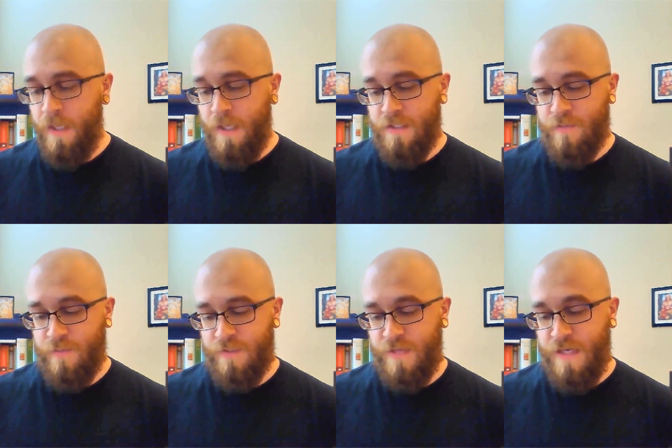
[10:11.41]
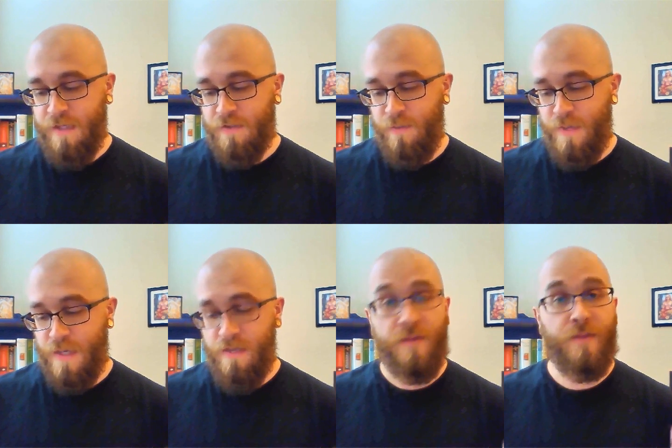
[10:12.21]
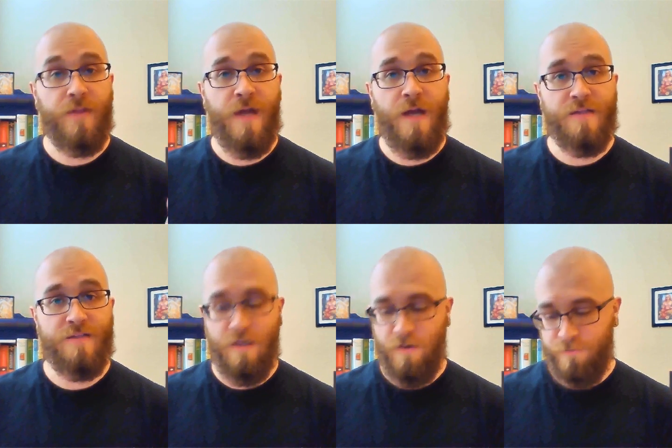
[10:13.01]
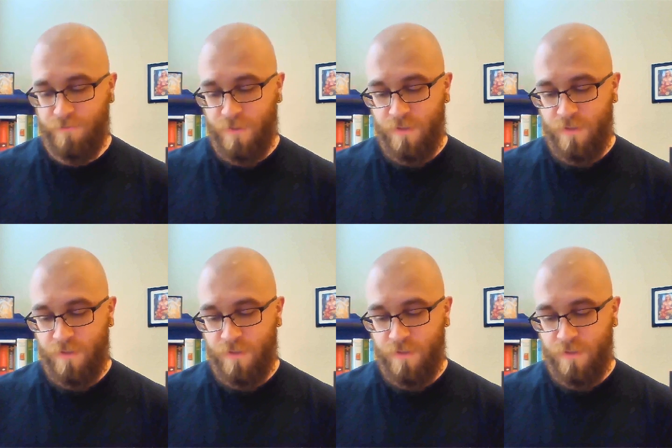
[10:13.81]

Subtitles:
is mistaken to be the not self,